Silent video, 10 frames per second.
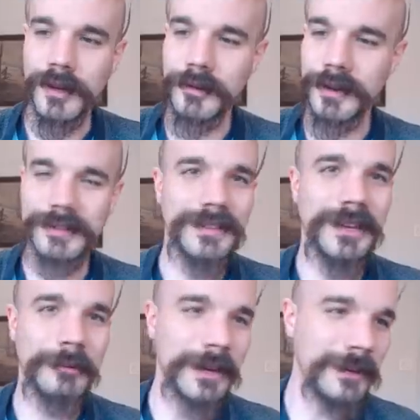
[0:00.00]
All right,
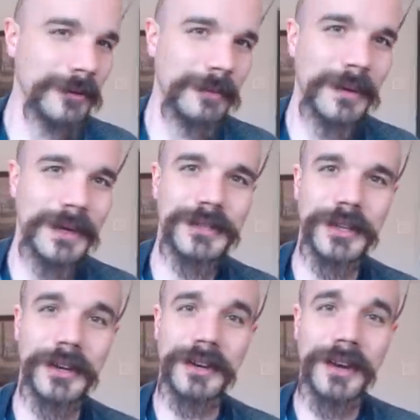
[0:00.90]
get ready for the money
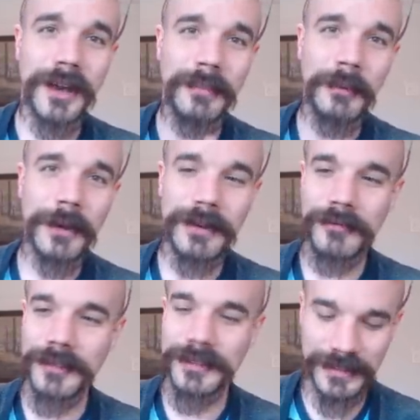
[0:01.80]
shot. I've been waiting
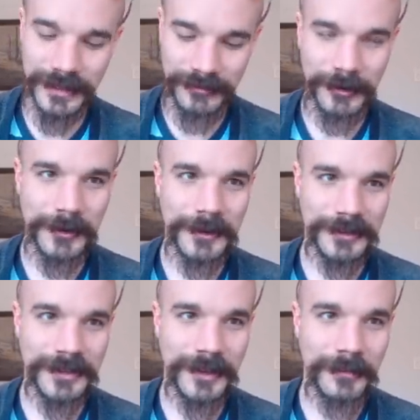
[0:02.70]
for this day for a
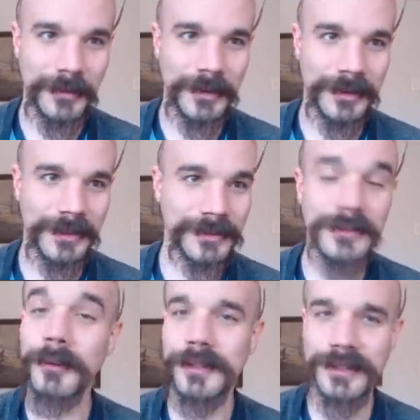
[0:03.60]
long time. Look at
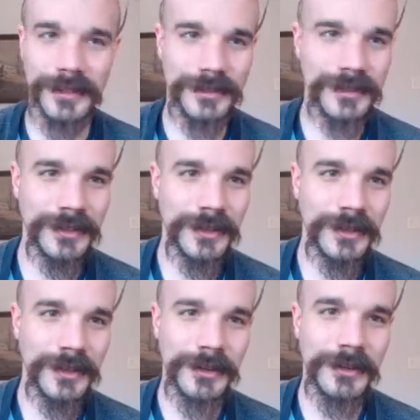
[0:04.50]
this. Watch this.
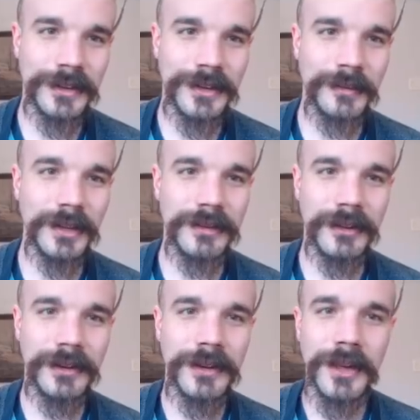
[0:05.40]
You're not gonna believe
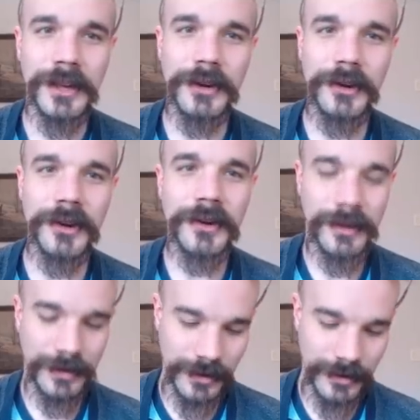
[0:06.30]
it.
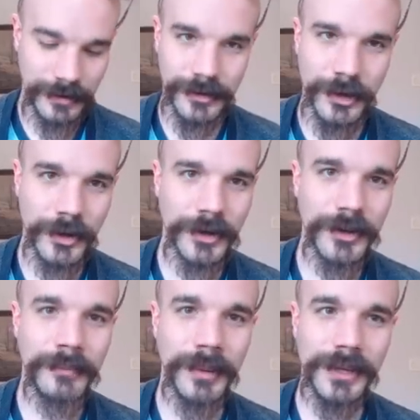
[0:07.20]
You're not
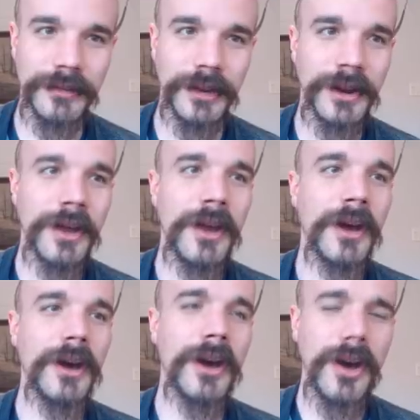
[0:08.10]
gonna believe it.
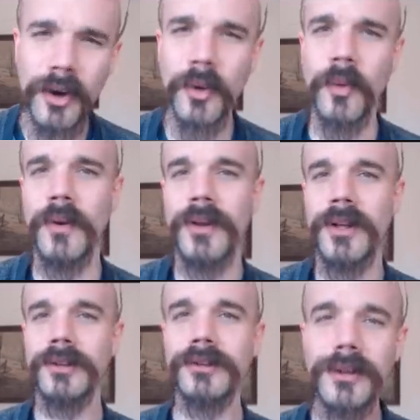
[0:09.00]
Oh,
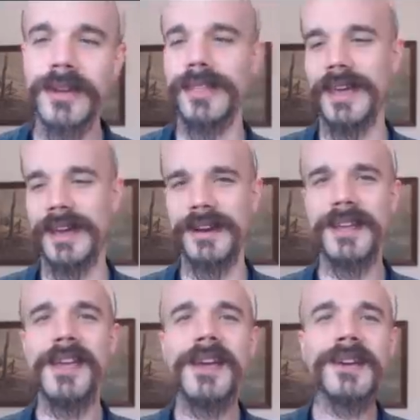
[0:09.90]
look at
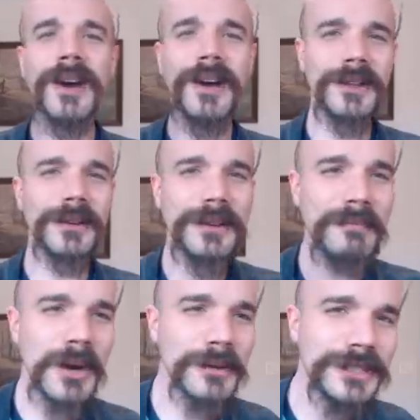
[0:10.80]
that. Colored
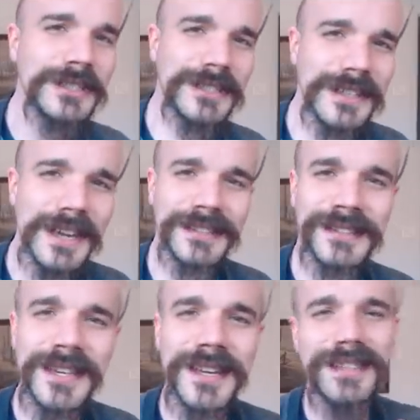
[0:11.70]
emojis in
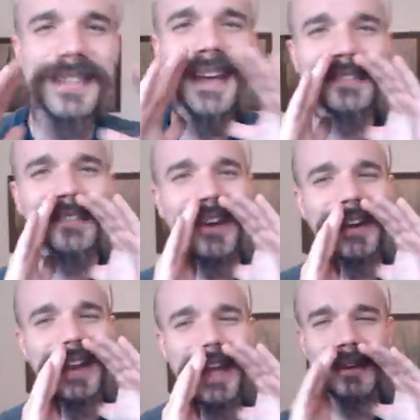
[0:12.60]
ST. That's not
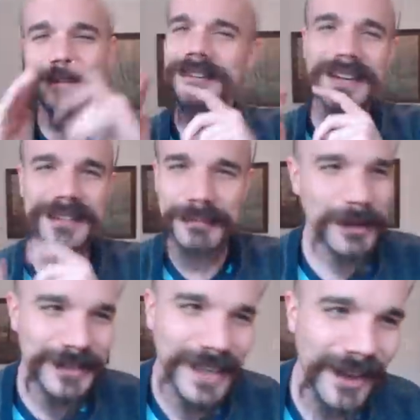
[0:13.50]
allowed. You're not
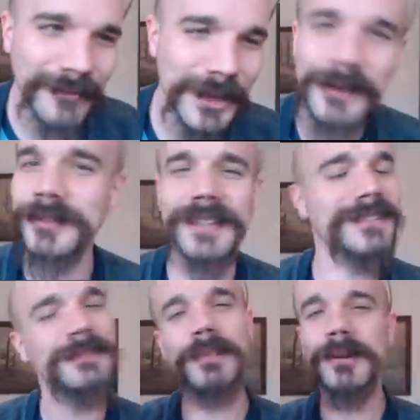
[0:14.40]
supposed to have those.
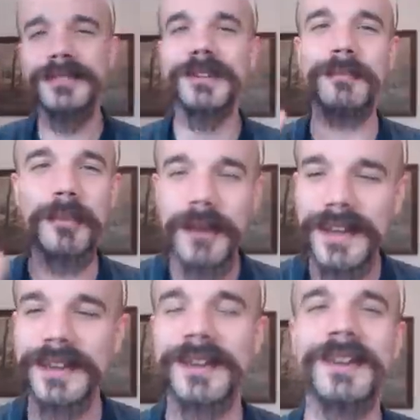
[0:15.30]
That's supposed to
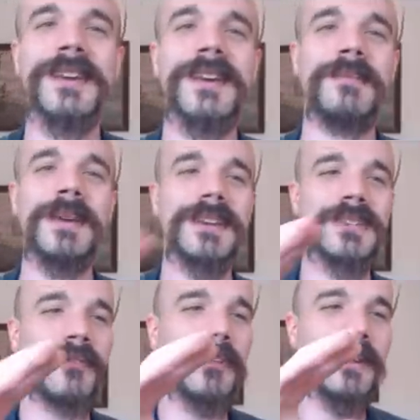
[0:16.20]
break.
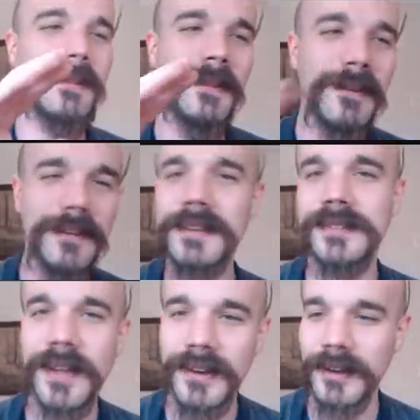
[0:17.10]
Because for the
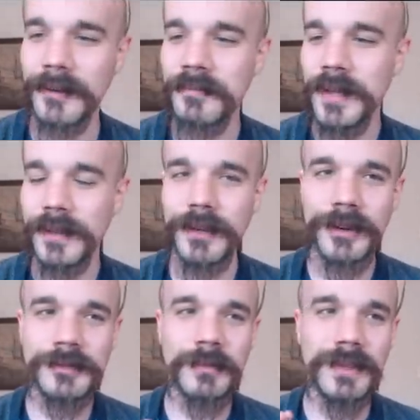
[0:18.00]
longest time,
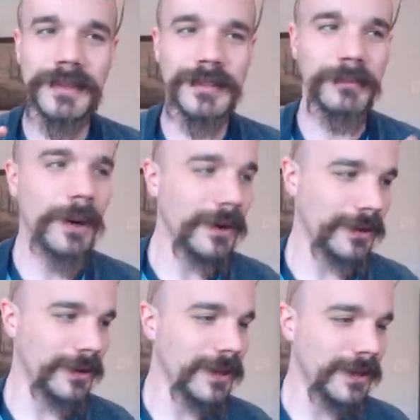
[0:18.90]
there has been this
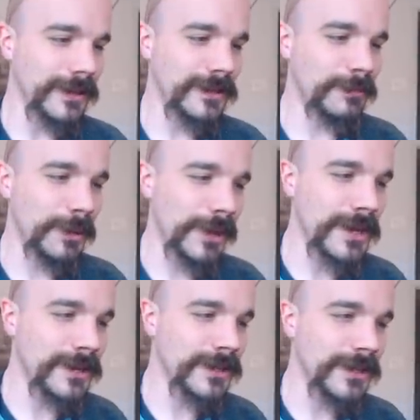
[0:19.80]
bug that has
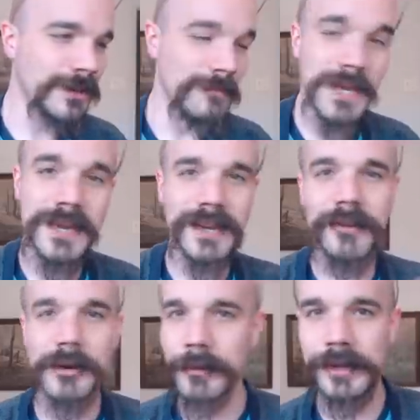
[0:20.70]
plagued me and
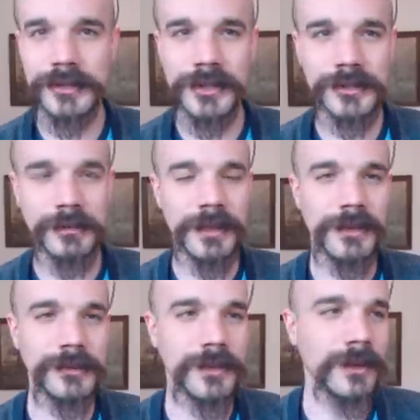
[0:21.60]
everyone else who's been
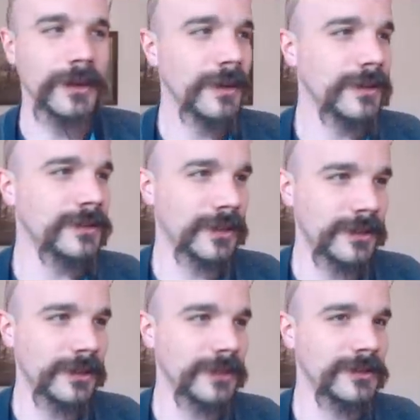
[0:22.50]
using
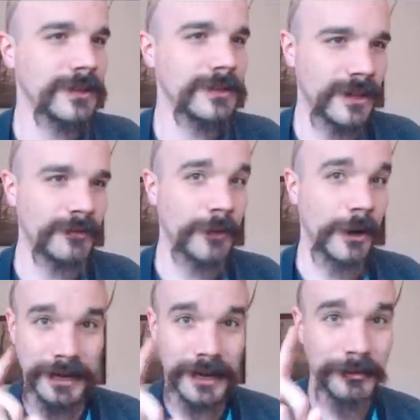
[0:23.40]
suckless
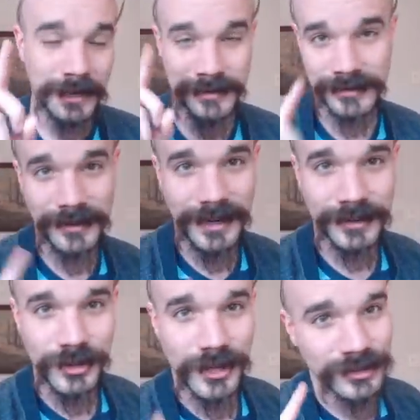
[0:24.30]
software. Now, it's not
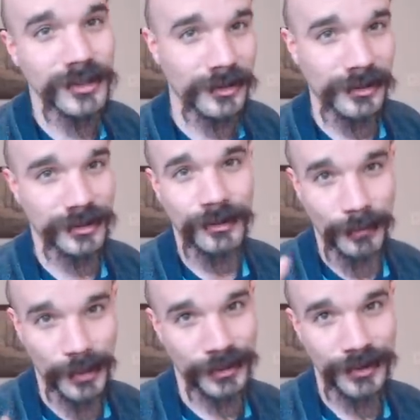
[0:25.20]
actually a suckless
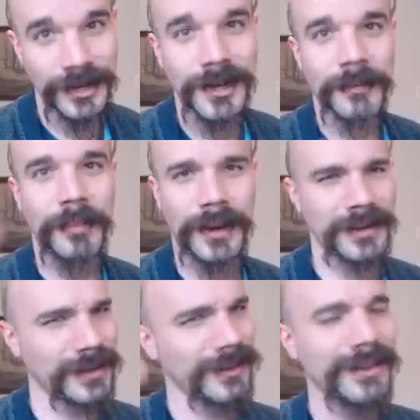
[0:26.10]
bug,
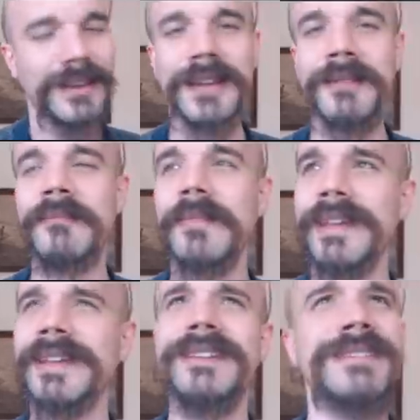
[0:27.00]
but in
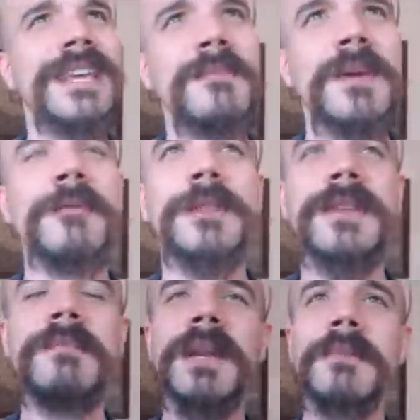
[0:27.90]
in keeping with
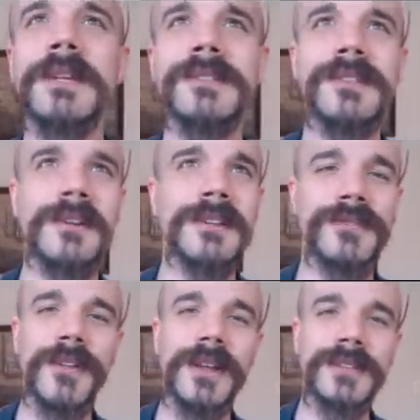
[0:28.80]
the minimalist
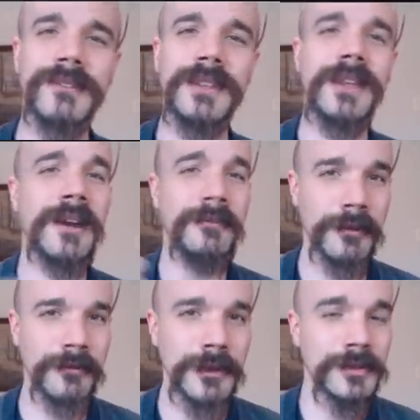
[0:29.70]
suckless philosophy, they have
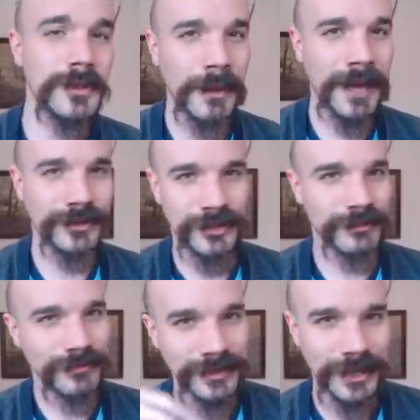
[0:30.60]
refused to patch
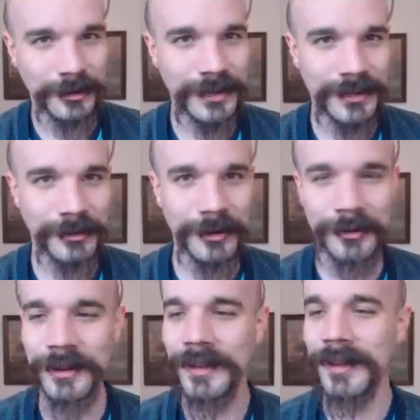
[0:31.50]
it, you know, in their
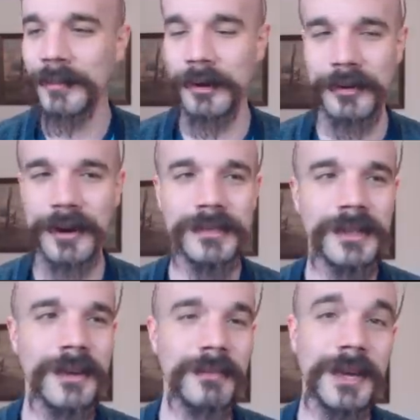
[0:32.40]
own
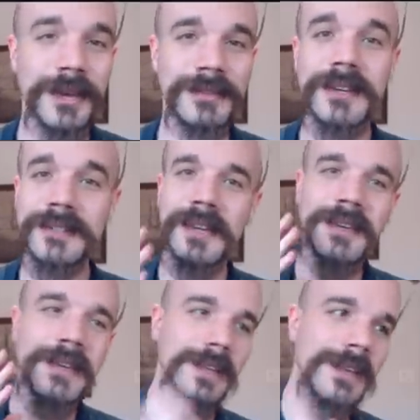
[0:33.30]
programs because it is
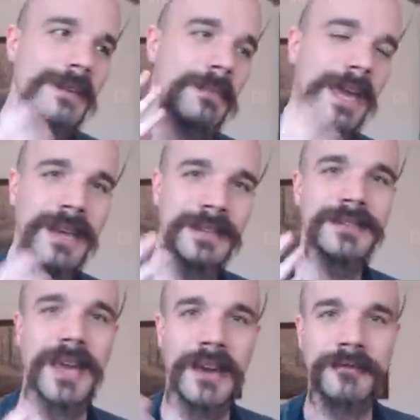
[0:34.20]
a
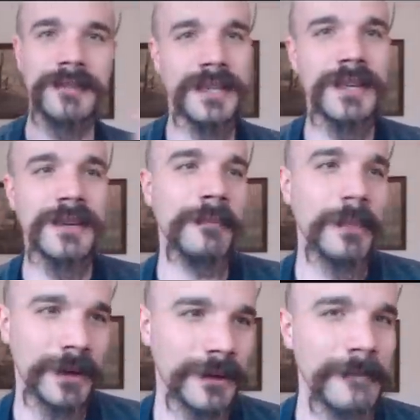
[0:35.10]
libxft
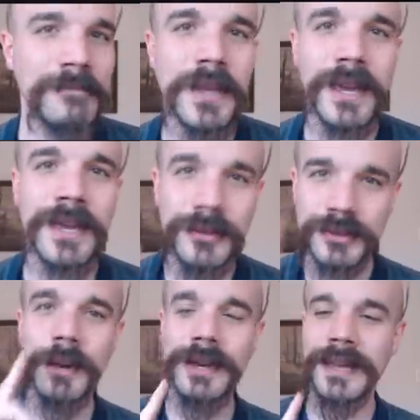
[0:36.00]
bug.
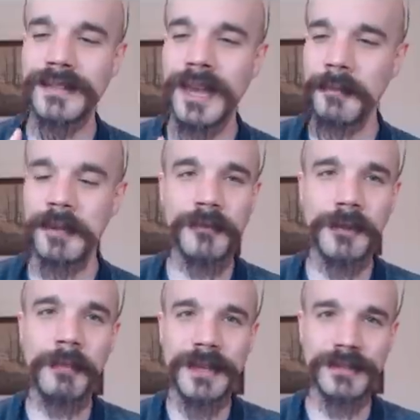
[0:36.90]
Here's what has happened
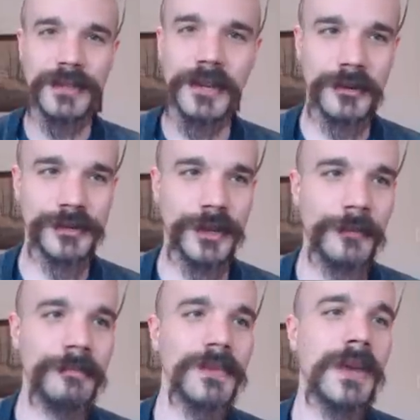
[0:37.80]
for the past year or so.